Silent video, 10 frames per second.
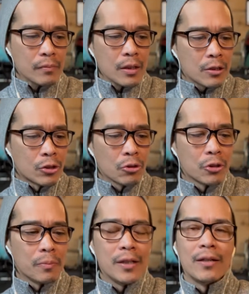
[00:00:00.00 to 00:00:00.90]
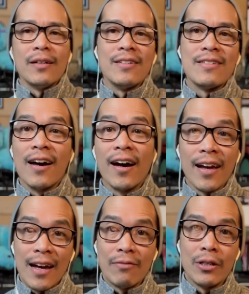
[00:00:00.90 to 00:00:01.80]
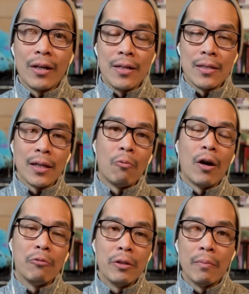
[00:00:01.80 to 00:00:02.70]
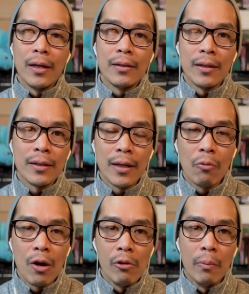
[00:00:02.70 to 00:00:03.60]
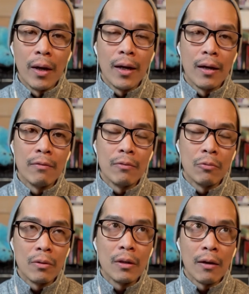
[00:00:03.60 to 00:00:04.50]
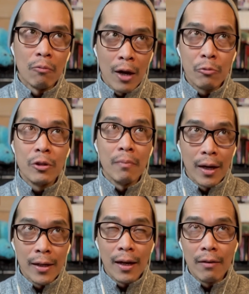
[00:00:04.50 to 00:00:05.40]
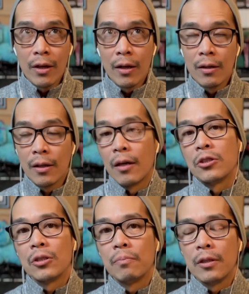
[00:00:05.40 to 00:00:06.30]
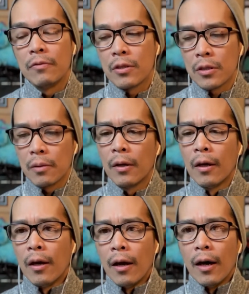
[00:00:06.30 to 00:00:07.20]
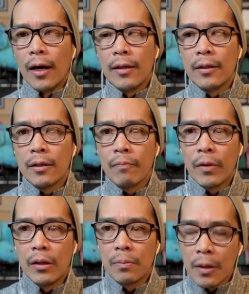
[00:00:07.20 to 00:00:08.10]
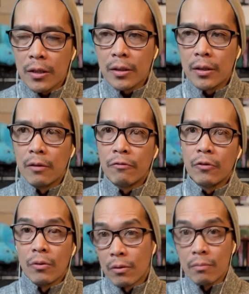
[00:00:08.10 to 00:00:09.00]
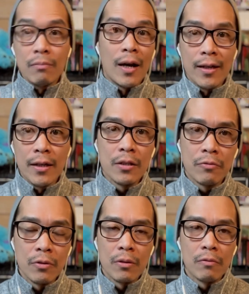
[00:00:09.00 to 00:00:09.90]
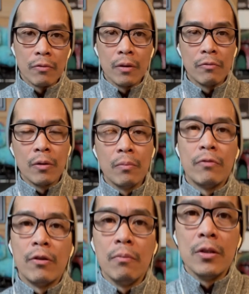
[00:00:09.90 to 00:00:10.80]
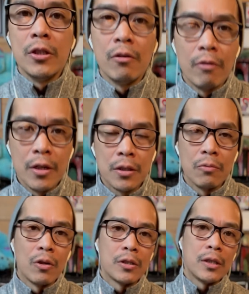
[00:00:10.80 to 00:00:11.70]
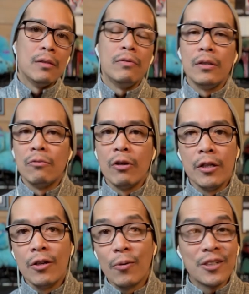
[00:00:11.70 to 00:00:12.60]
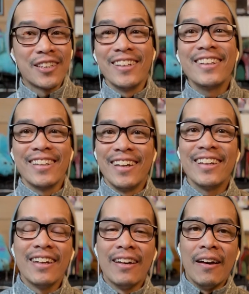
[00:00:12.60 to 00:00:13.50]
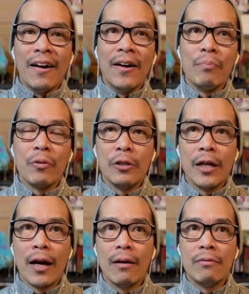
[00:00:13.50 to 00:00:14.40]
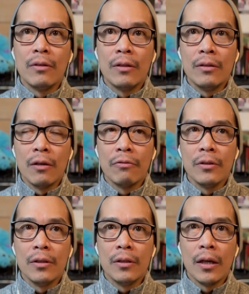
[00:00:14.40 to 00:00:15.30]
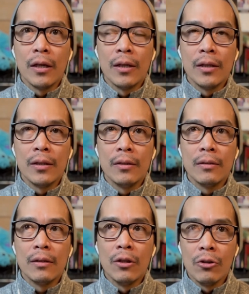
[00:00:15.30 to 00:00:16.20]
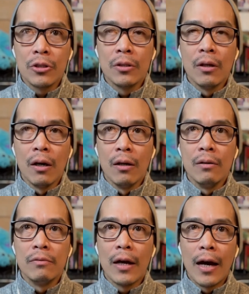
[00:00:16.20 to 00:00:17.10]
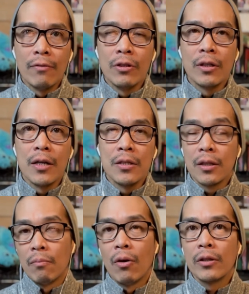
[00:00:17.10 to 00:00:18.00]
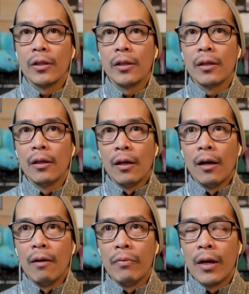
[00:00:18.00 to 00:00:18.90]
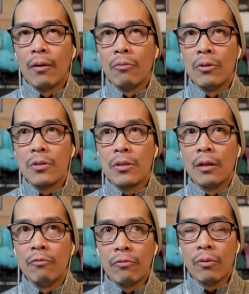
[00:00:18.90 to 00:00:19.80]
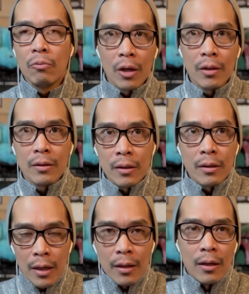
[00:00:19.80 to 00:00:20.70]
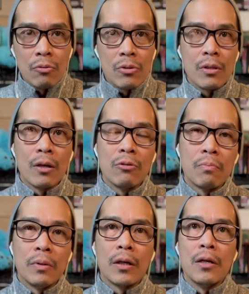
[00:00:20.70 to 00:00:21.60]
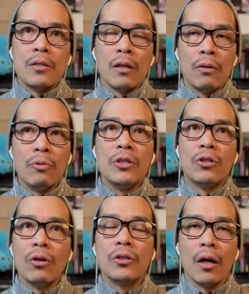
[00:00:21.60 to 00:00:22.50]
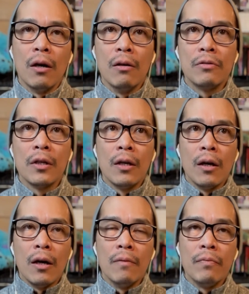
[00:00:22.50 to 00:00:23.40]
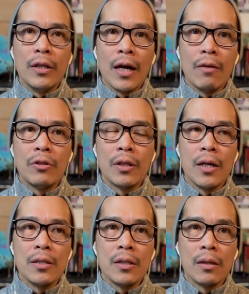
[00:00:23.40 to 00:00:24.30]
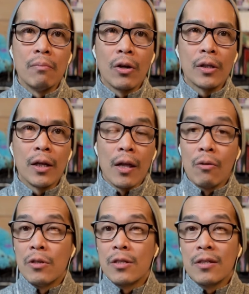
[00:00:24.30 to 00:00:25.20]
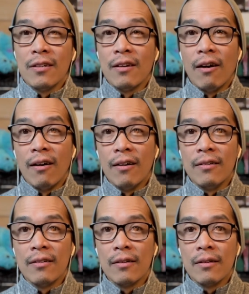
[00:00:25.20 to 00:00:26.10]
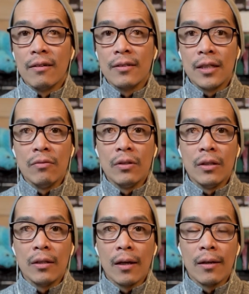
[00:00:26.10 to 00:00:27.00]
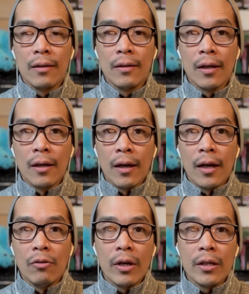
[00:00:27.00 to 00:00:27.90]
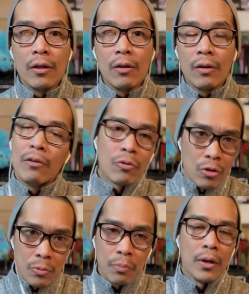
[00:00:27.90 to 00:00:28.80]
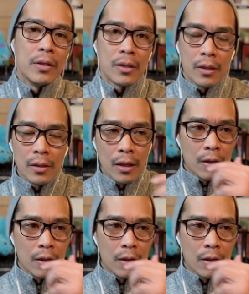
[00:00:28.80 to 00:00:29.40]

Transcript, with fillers: social media is not advertising and why we might think that why we might have why we might have that unconscious belief system uh, i think especially if you're my age, if you're from from the generation where TV and radio are still a thing, um, we have uh, definitely a notion of advertising and marketing um, that was well, yeah, that was that was because uh, the result of um, the advertising and marketing that we see on uh, TV and and radio, and of course print and, and